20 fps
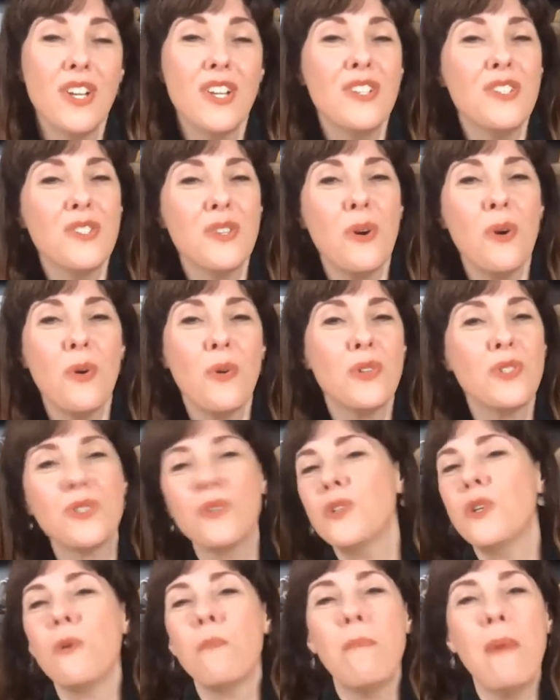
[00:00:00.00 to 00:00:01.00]
So
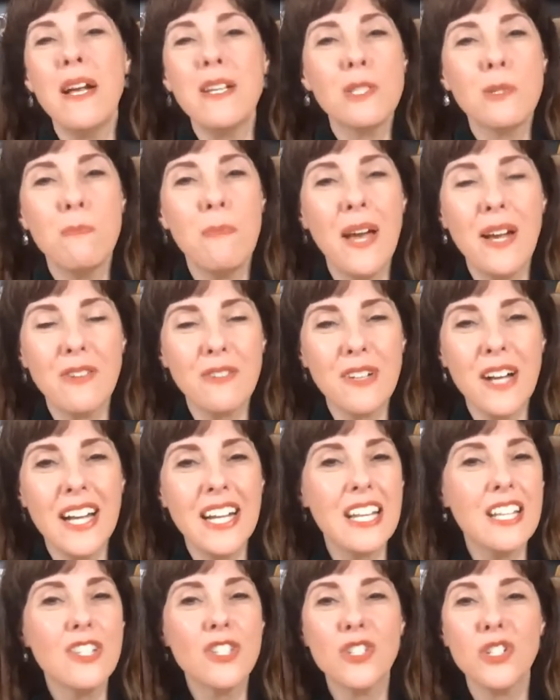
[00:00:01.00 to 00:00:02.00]
your best bet, right,
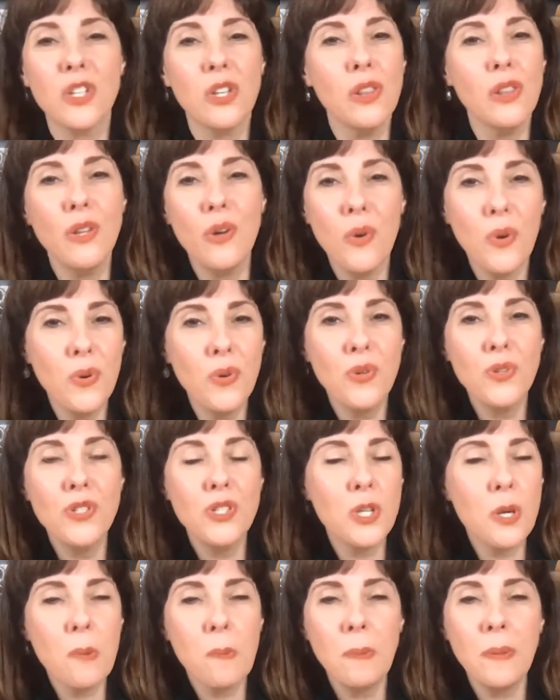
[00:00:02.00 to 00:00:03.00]
is to load
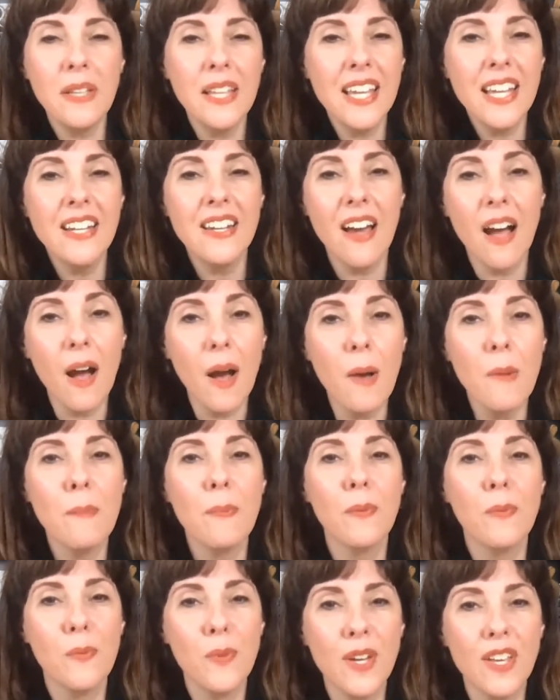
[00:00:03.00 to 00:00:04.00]
your plate up
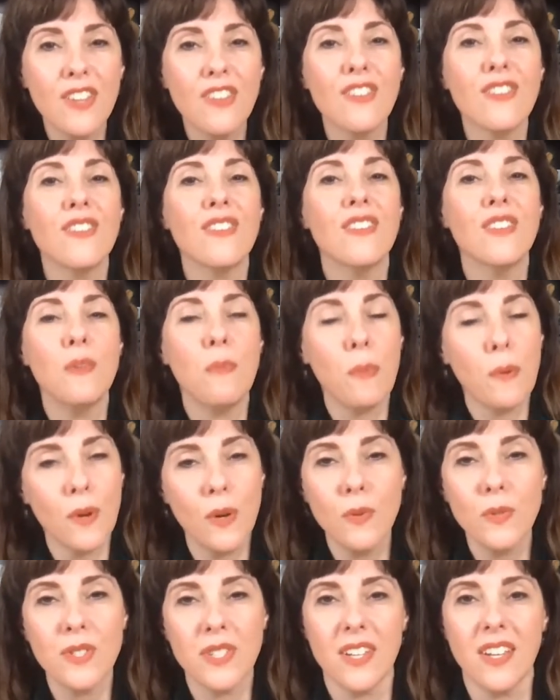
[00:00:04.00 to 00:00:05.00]
with the
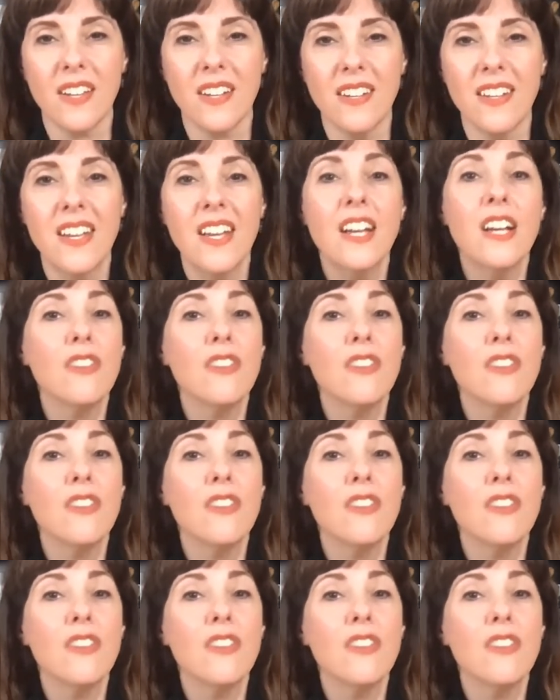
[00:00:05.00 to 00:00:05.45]
protein,